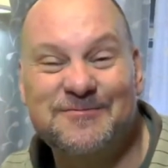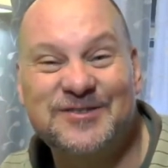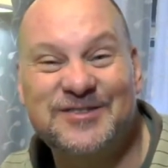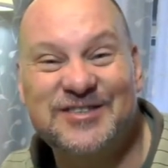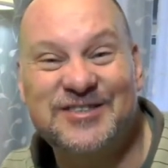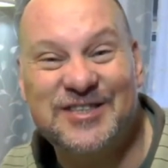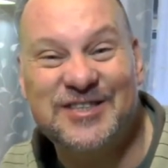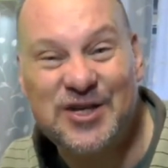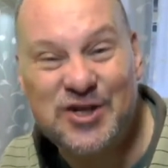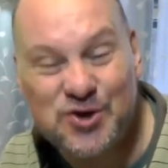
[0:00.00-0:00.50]

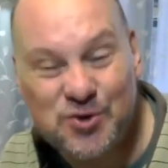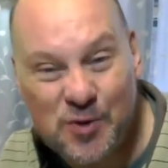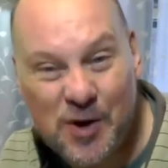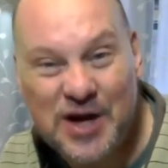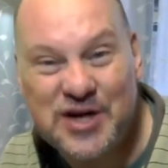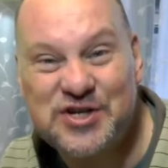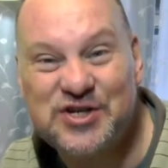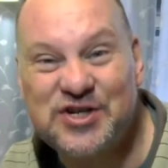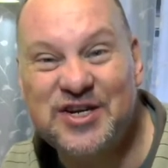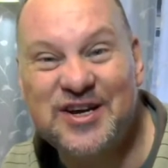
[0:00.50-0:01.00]

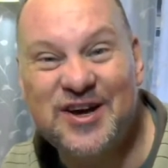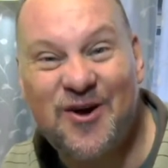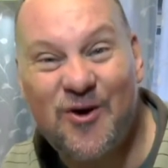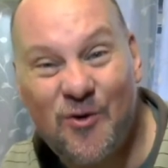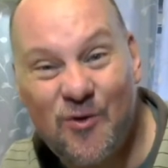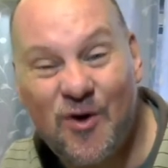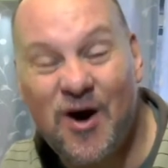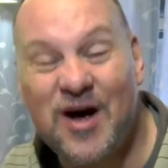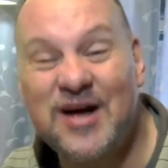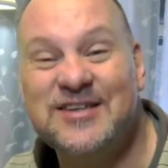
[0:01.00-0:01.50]
situation,
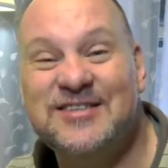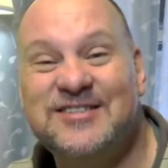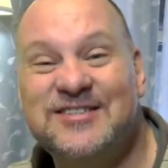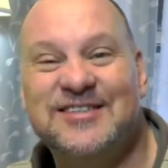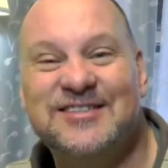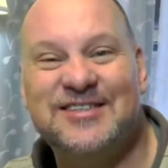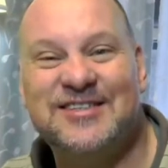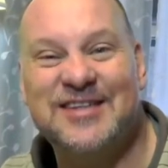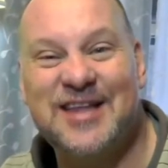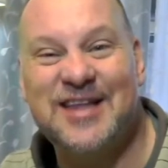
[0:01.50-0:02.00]

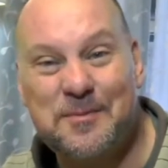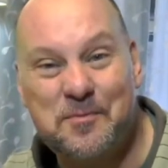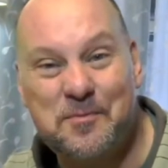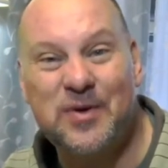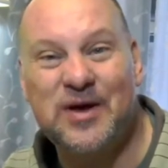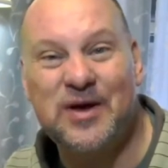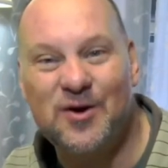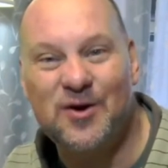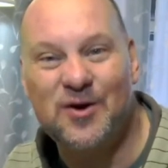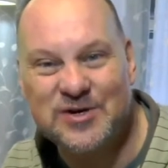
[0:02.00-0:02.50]
crisis that
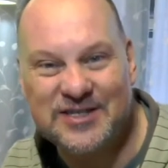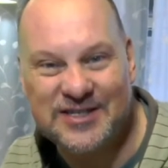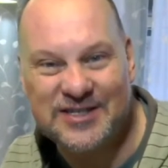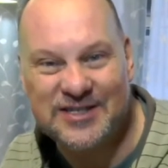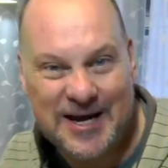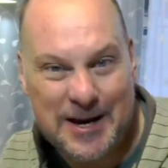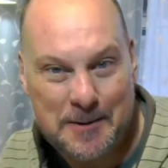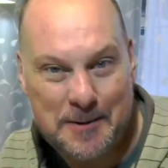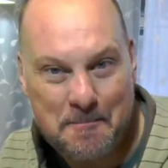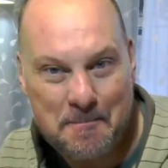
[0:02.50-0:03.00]
Peter was
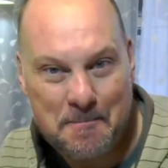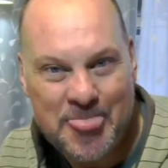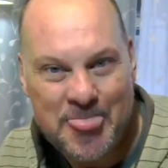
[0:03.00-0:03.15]
in.